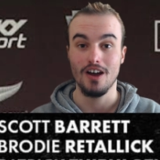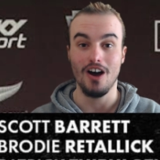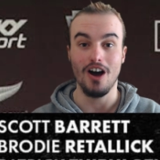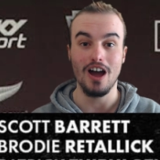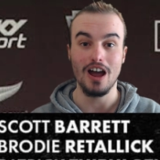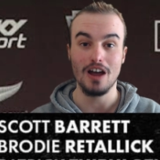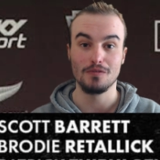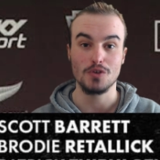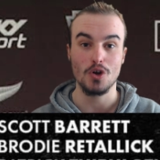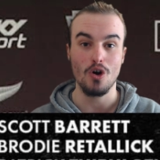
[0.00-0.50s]

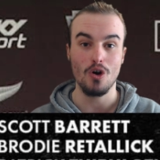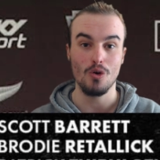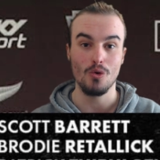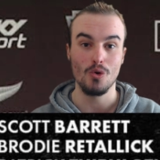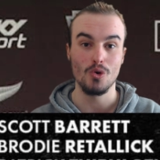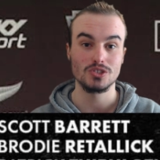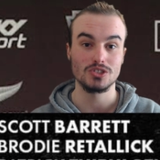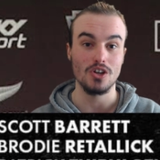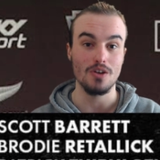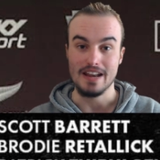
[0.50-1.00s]
I've got
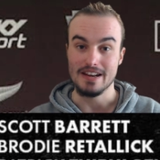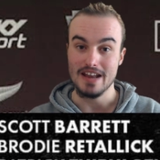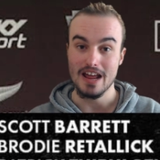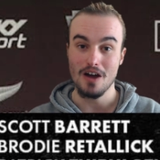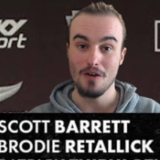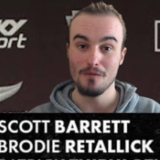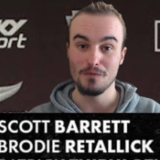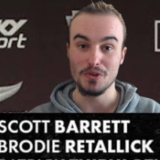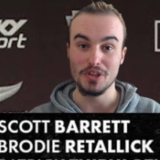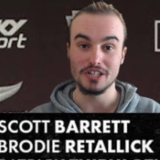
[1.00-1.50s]
also. And
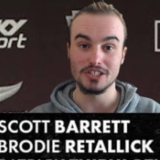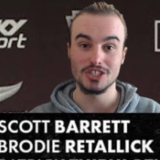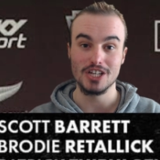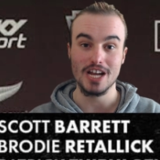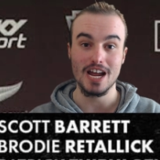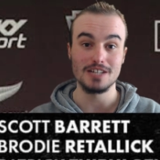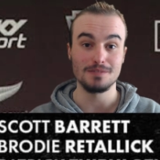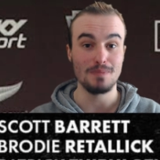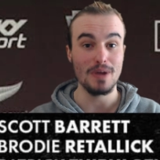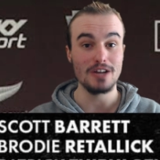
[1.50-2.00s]
now for the
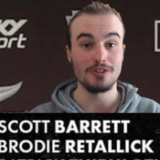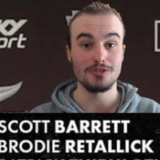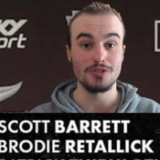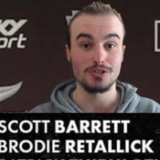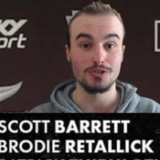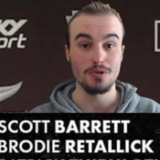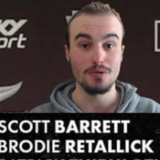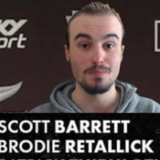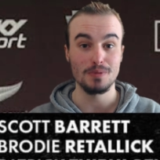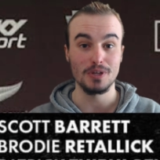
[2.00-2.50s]
change,
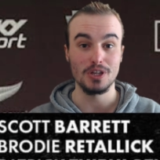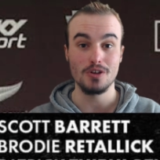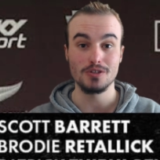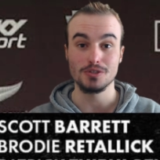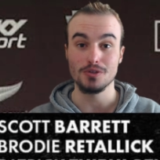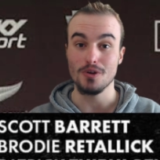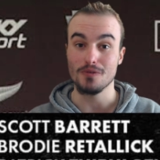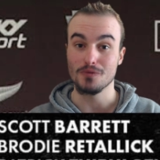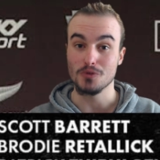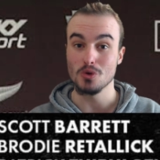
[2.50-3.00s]
Patrick
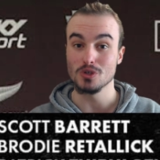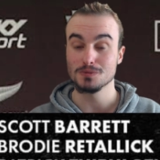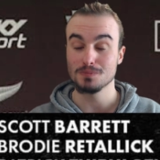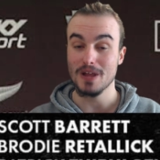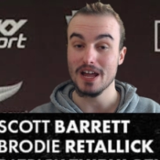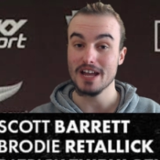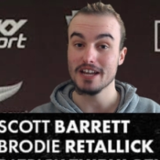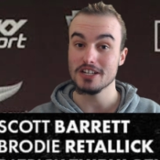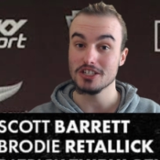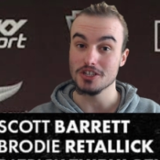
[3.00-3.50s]
Tuipulotu, of course,
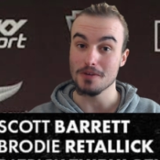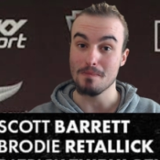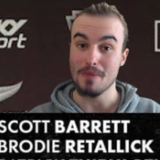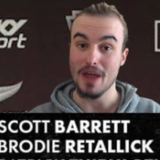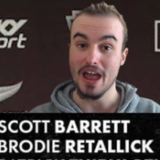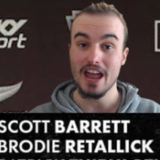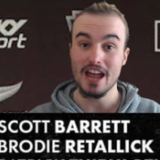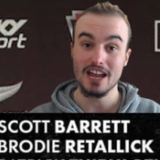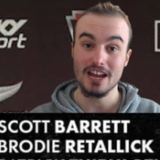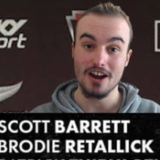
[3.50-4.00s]
playing in
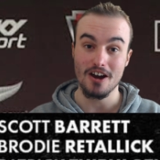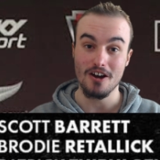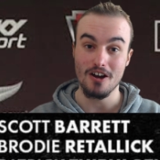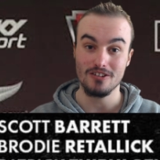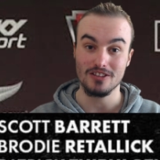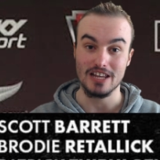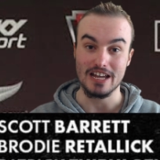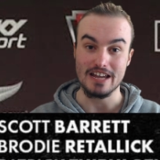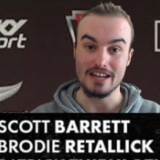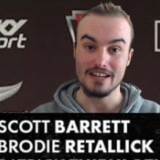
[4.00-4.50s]
Japan
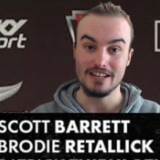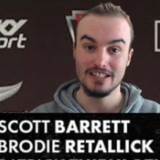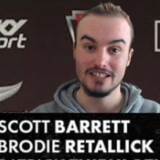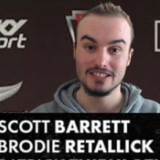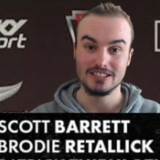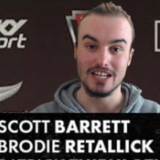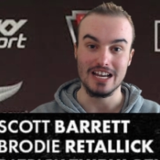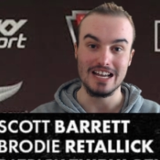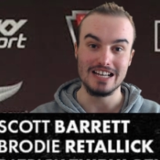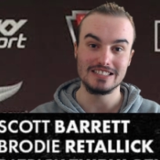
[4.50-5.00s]
currently,
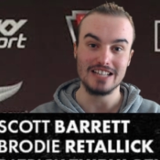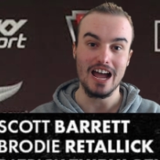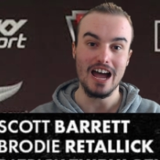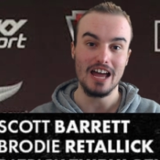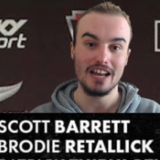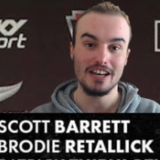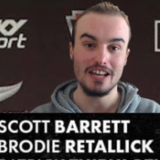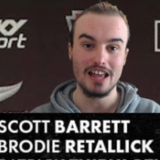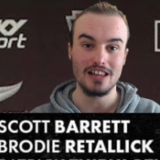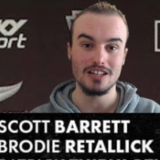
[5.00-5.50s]
so is
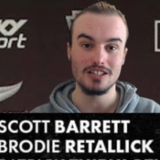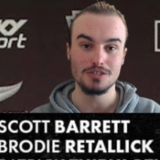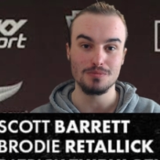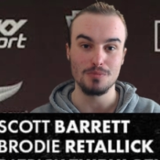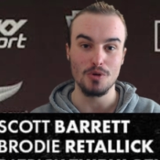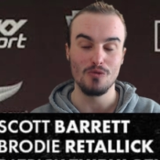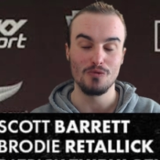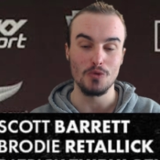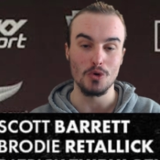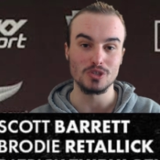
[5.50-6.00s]

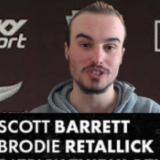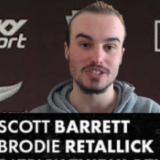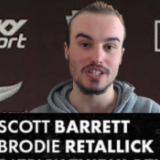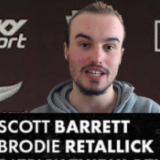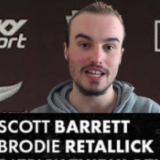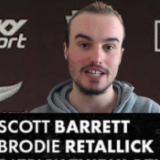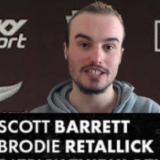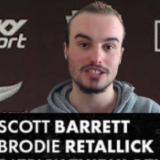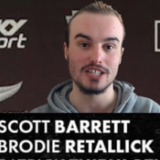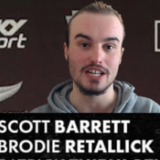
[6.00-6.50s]
ineligible for
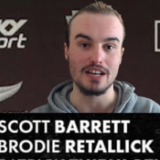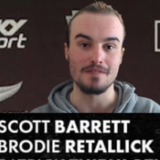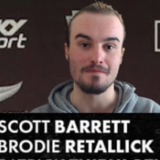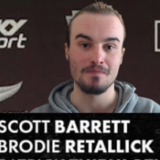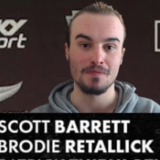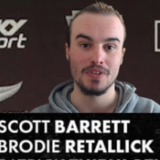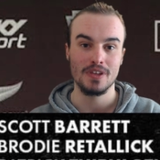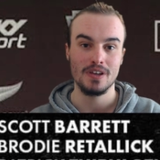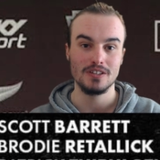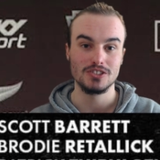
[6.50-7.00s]

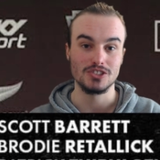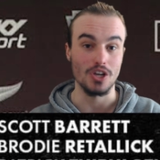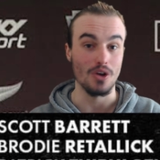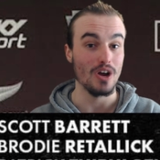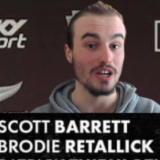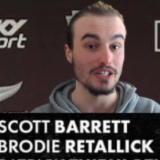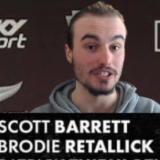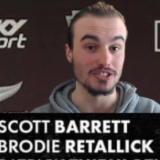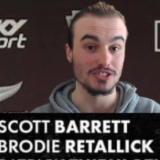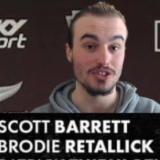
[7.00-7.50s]
selection. So
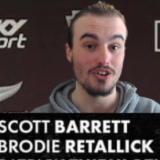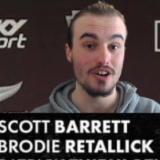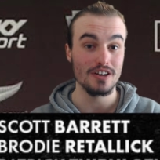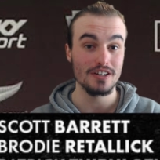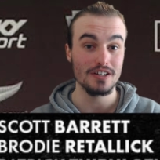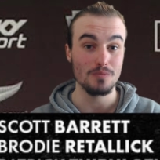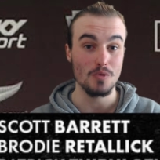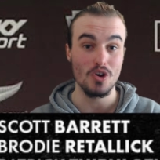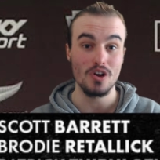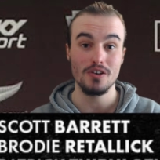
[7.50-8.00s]
I
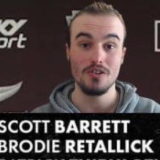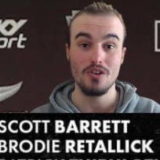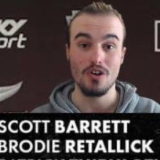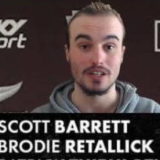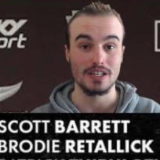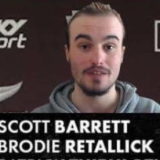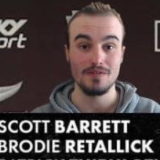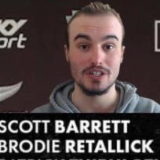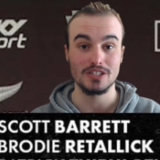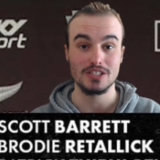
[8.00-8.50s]
decided why
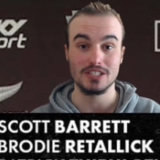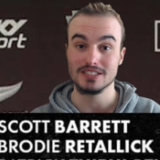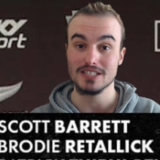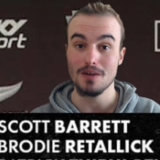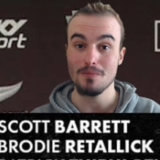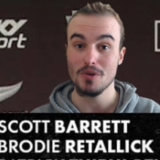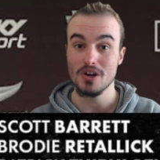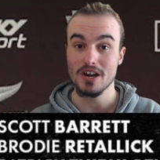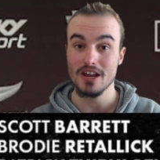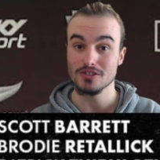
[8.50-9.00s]
not give it to
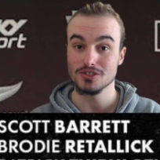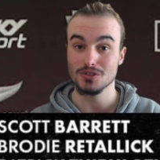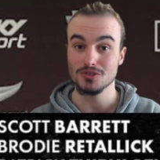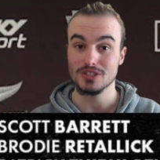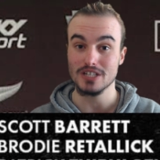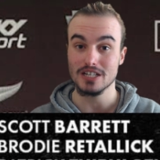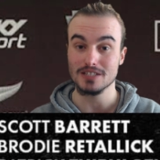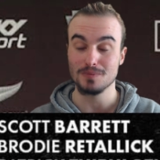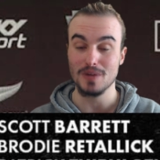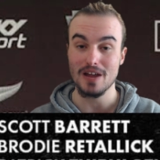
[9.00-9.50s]
someone else who
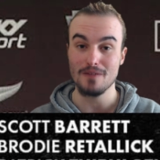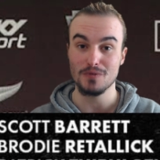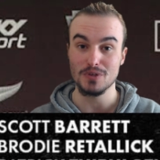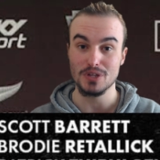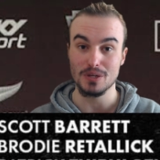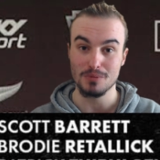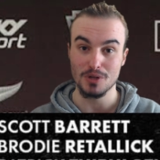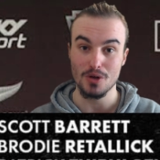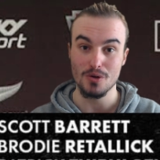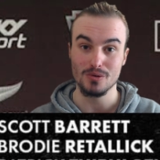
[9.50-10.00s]
does play for
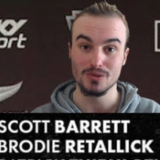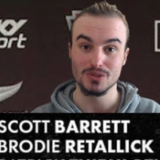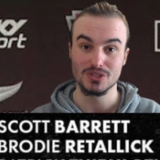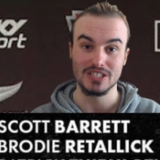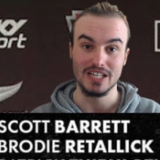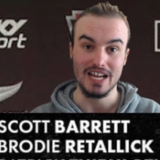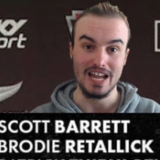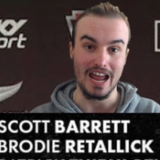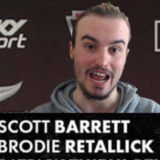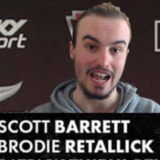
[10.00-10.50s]
the
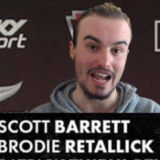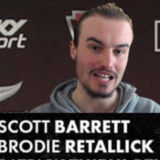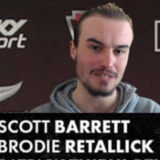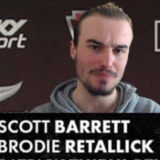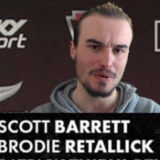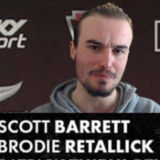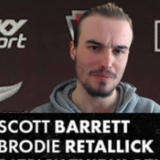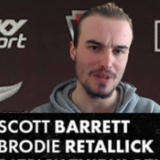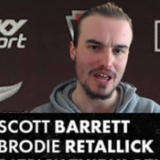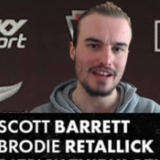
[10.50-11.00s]
Blues and has
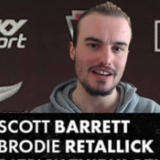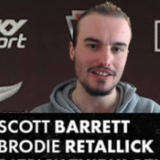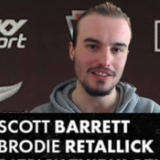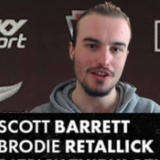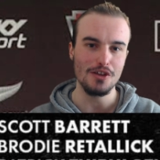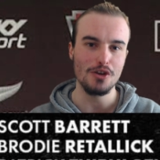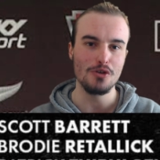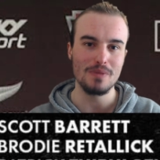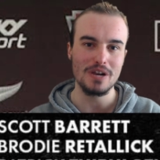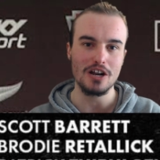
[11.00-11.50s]
been playing a
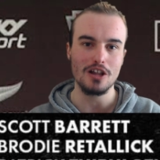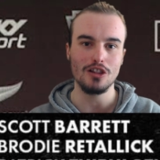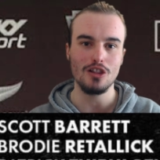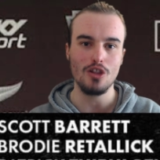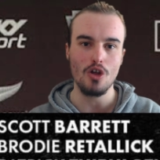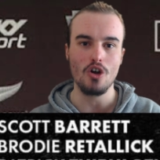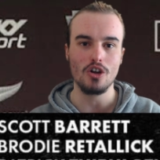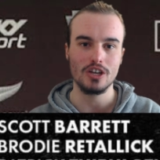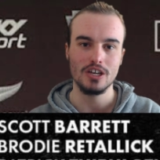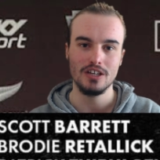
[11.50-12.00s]
little bit of
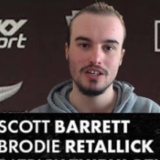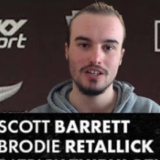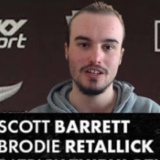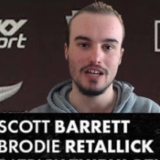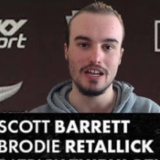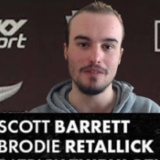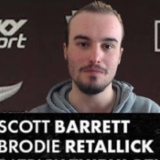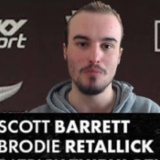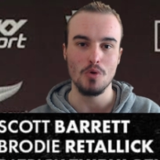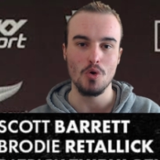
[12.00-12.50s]
lock
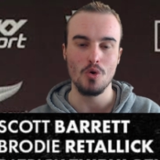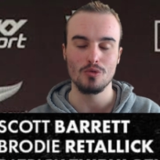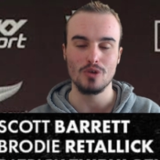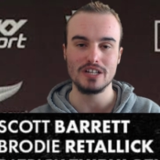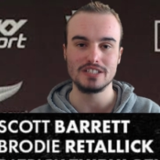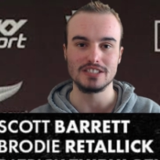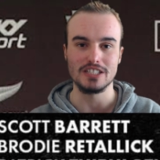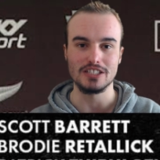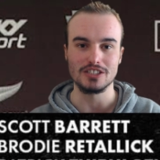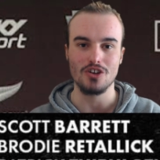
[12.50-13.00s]
in more
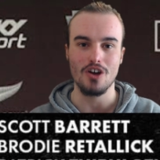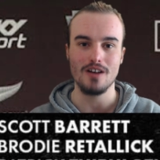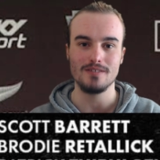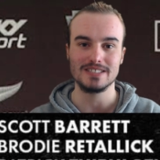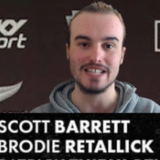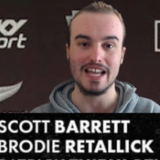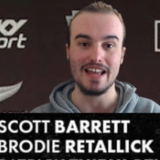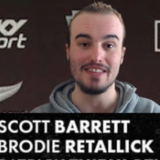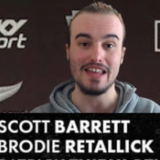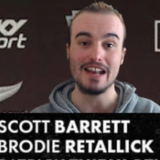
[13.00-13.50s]
recent
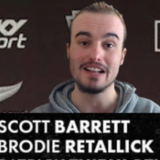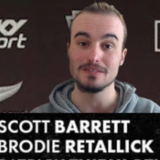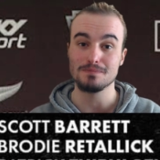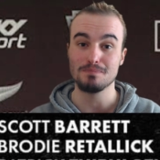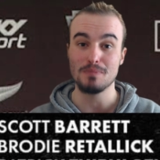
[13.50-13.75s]
times, and that is